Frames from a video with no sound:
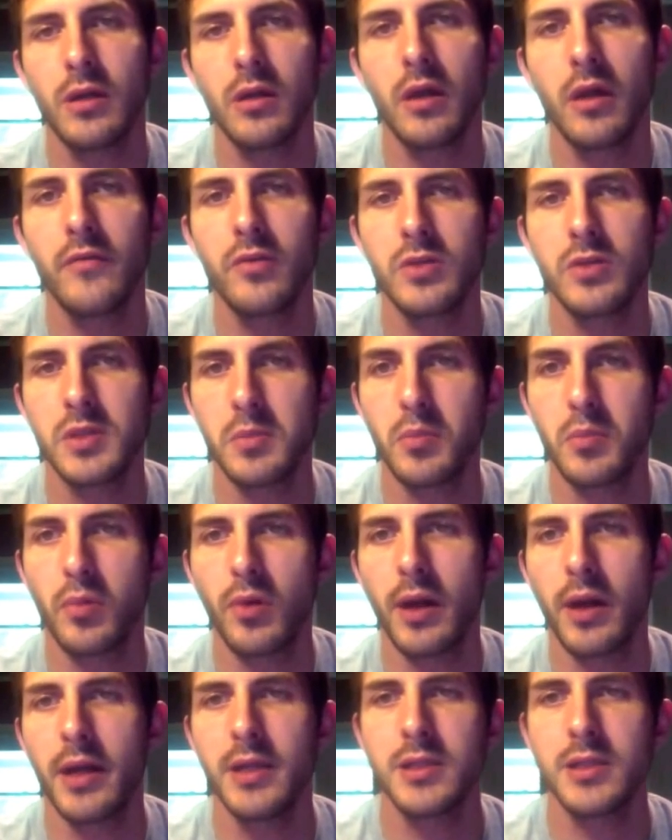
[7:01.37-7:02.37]
a lover's
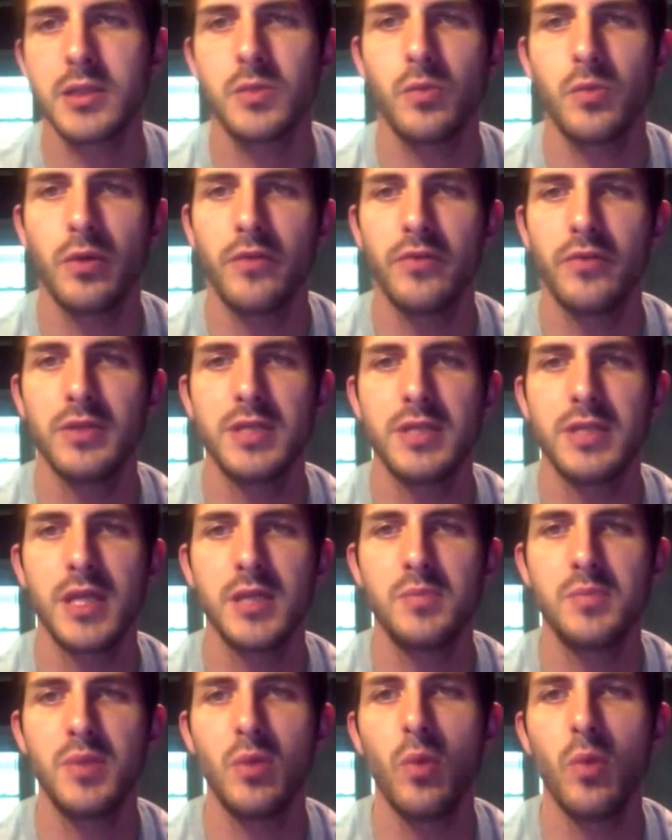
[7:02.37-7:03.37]
embrace. Winifred
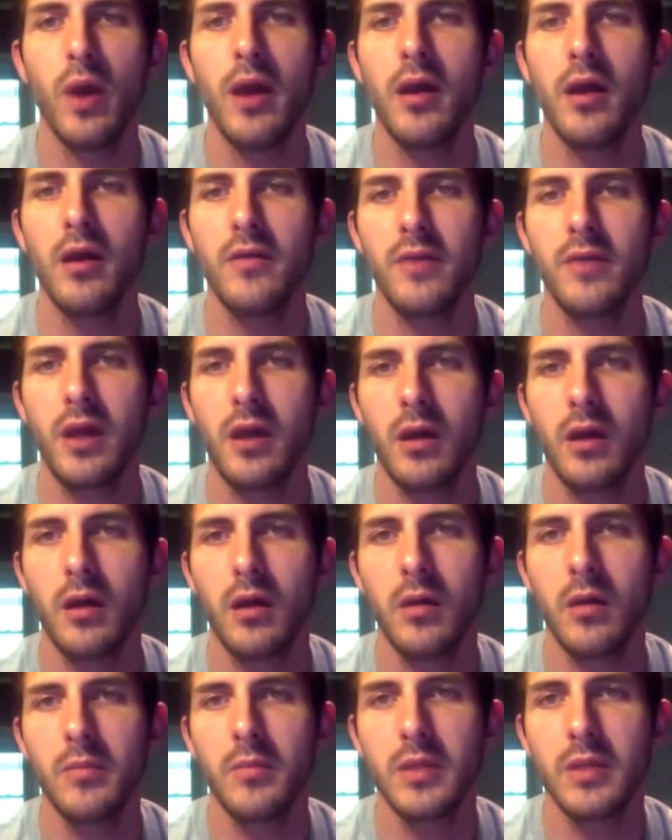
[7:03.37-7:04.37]
says, "Beware of a
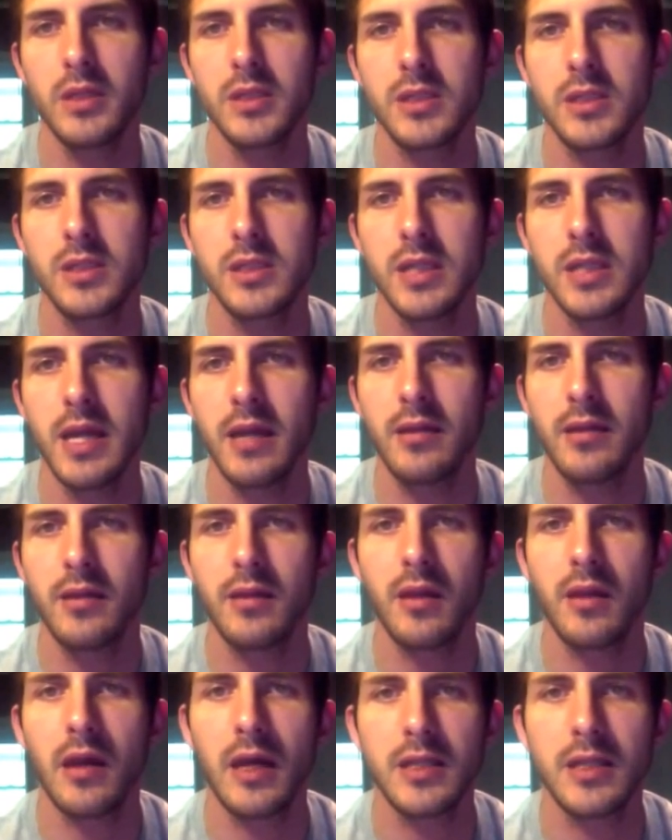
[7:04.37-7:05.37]
harmless snake
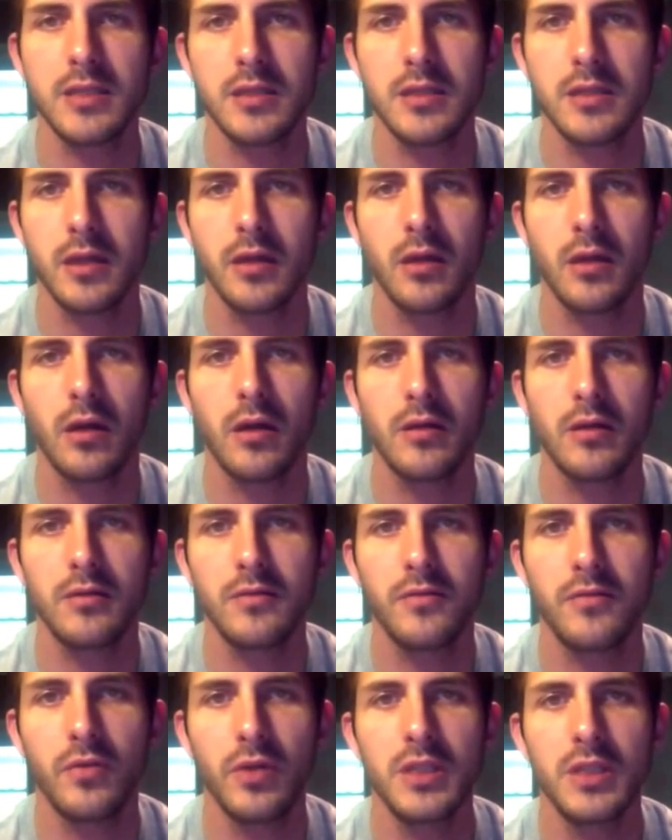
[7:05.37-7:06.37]
that lies in thy
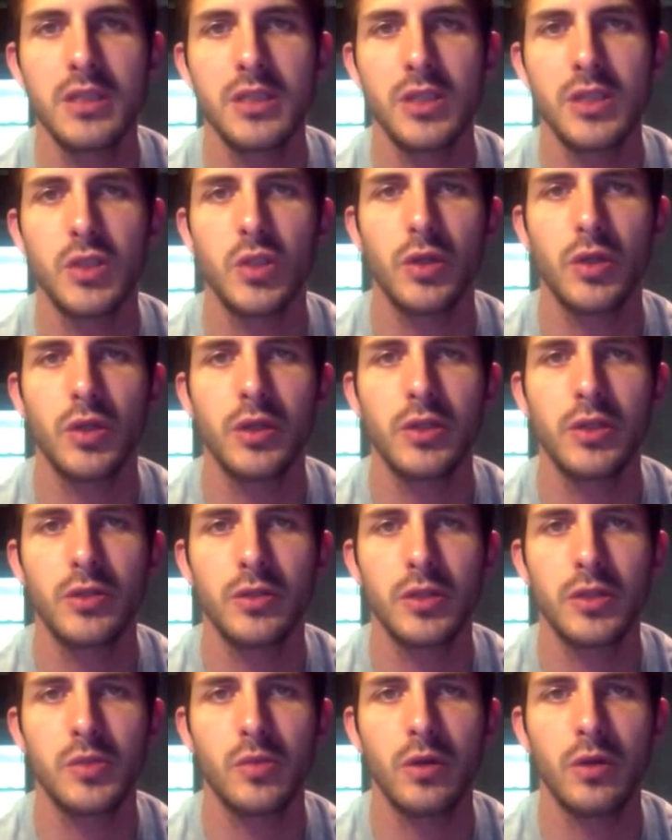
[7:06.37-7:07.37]
garden, for it is a
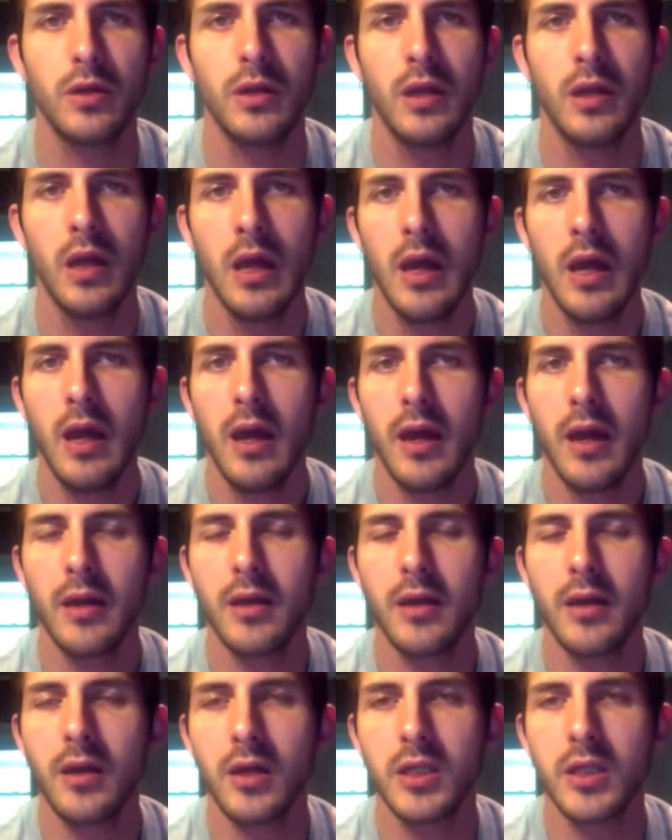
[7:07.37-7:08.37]
treacherous one,
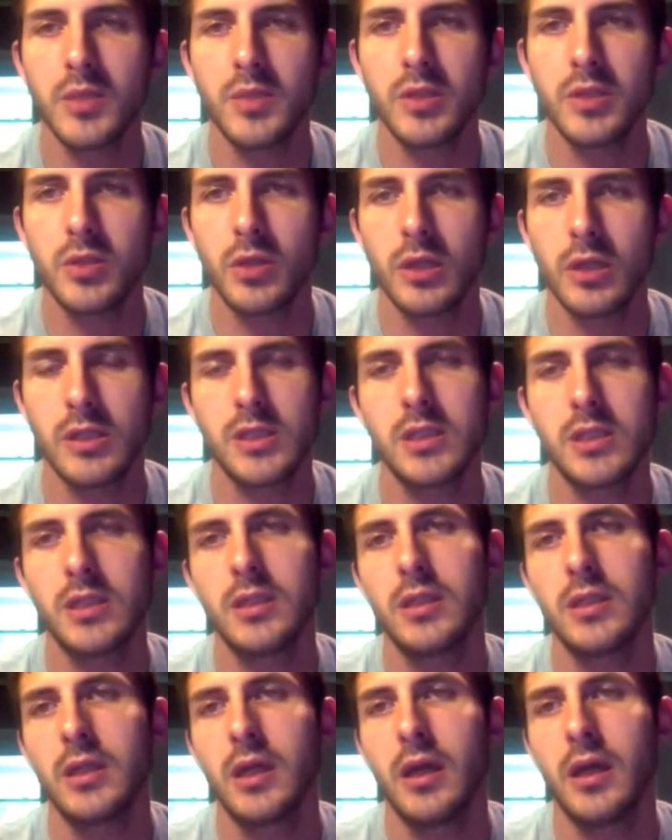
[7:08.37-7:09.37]
and cannot be
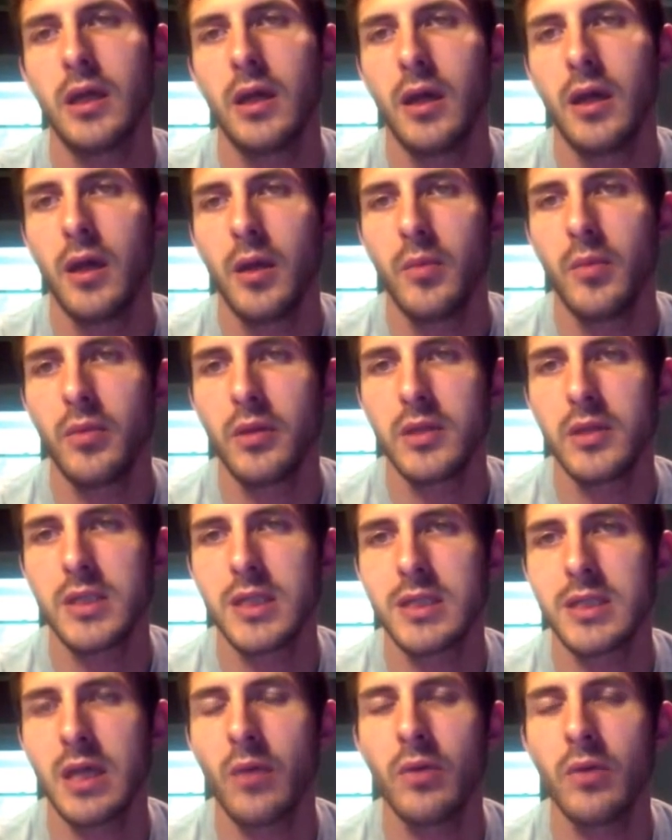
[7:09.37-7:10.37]
trusted." Billy
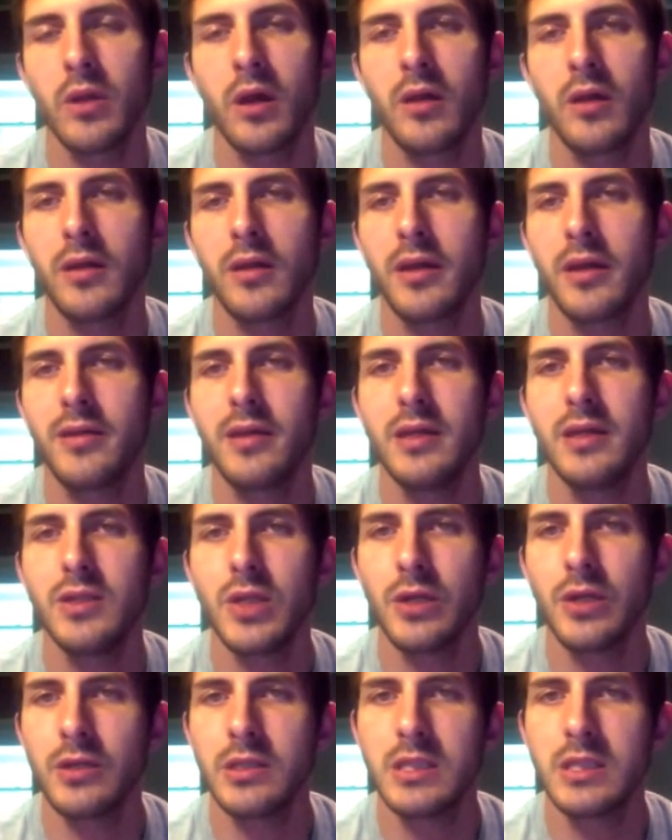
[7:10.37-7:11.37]
says, "I will not let thee
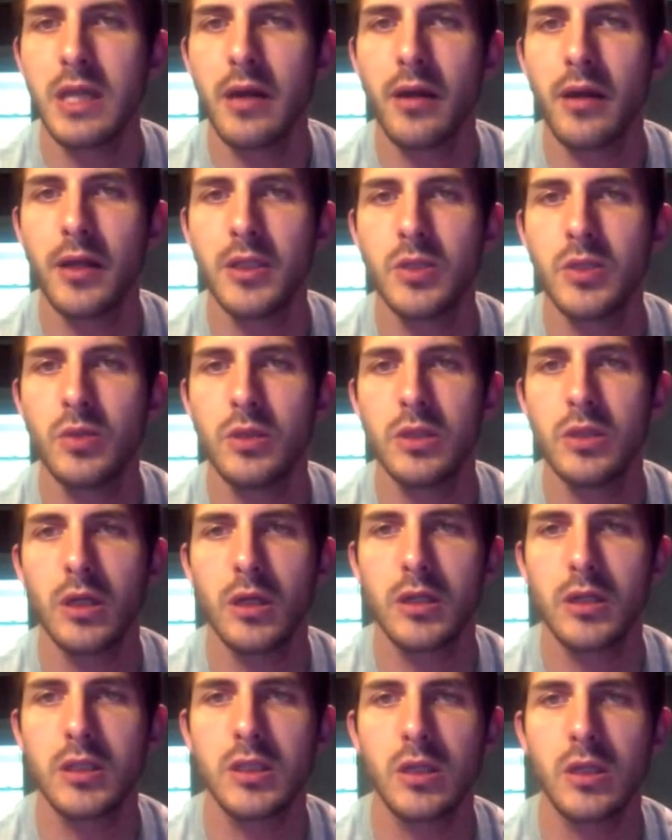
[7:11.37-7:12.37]
turn Sarah into a
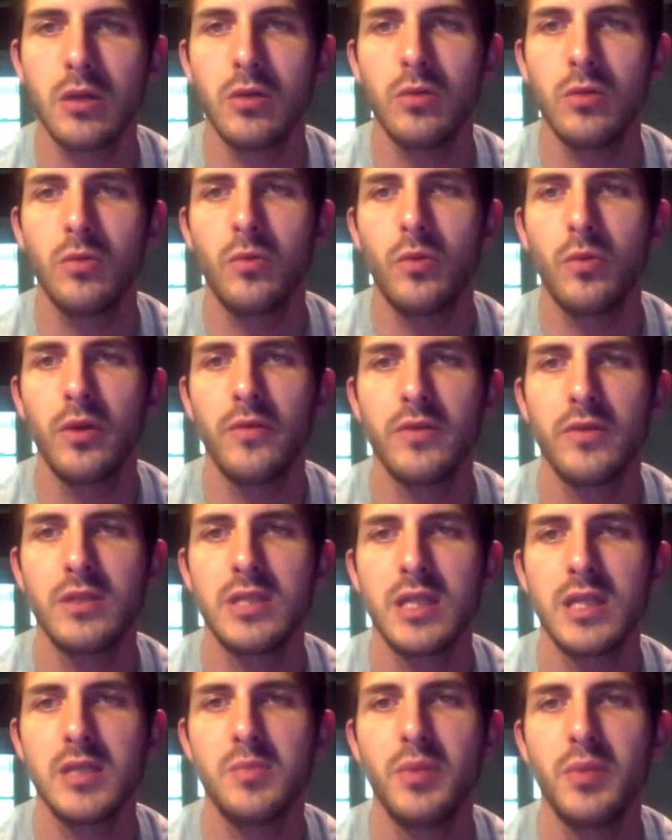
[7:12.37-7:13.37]
dark soul." Winifred
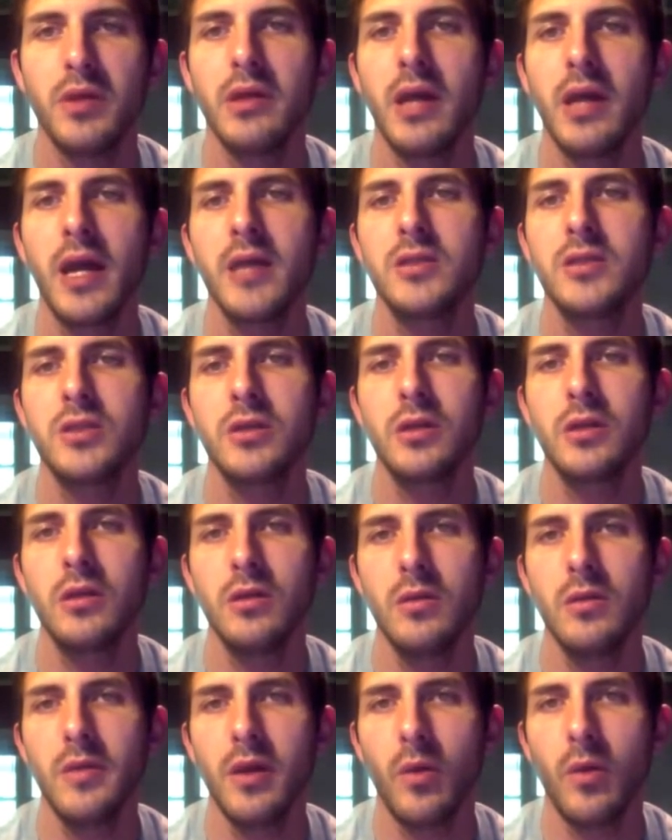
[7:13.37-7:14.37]
says, "Billy, I took
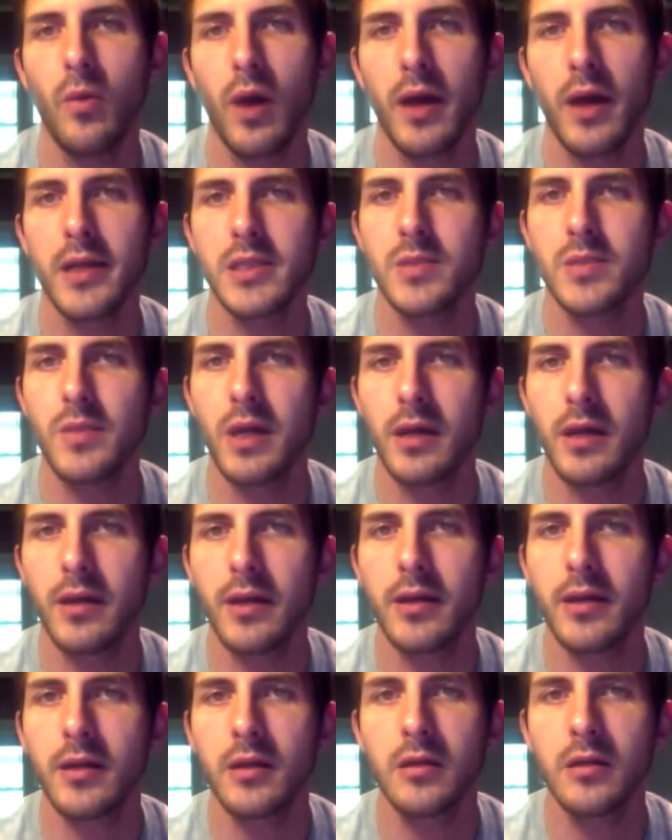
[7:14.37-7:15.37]
you to be a wise man.
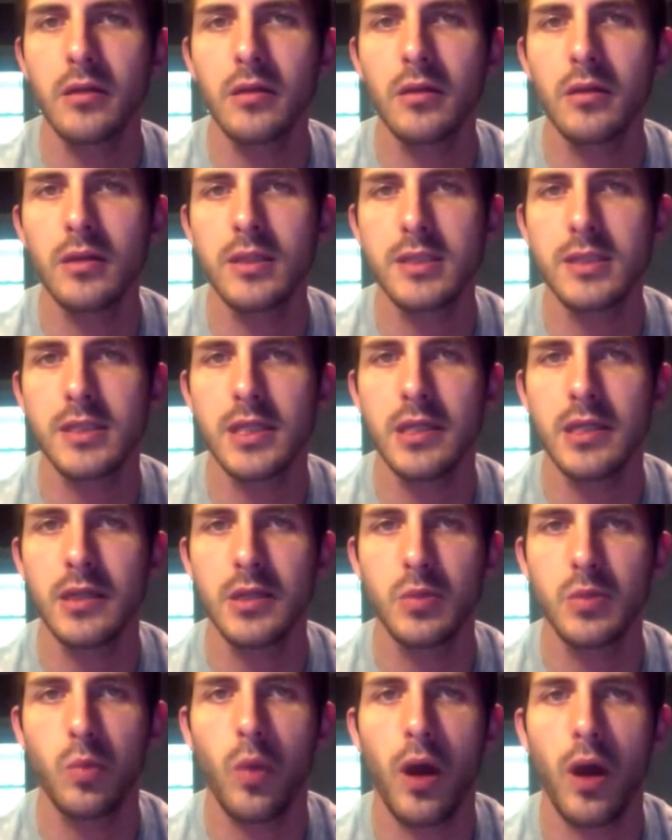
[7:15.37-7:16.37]
I can clearly see
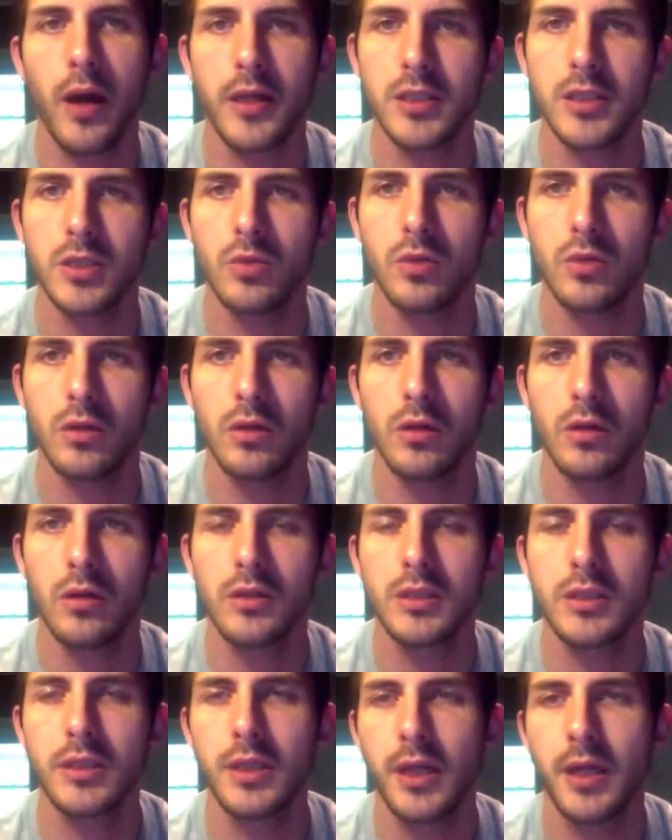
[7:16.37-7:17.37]
that wise you are
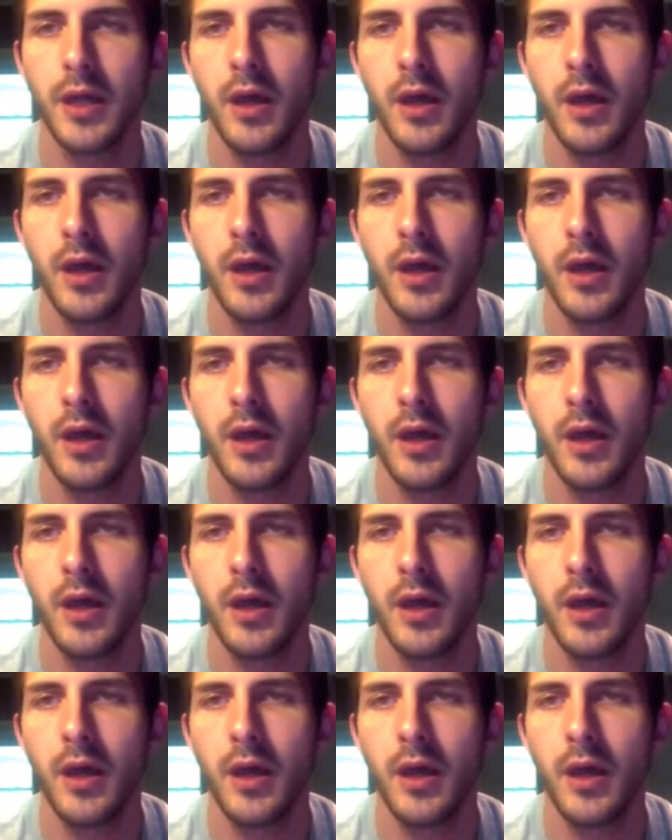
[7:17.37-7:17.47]
not."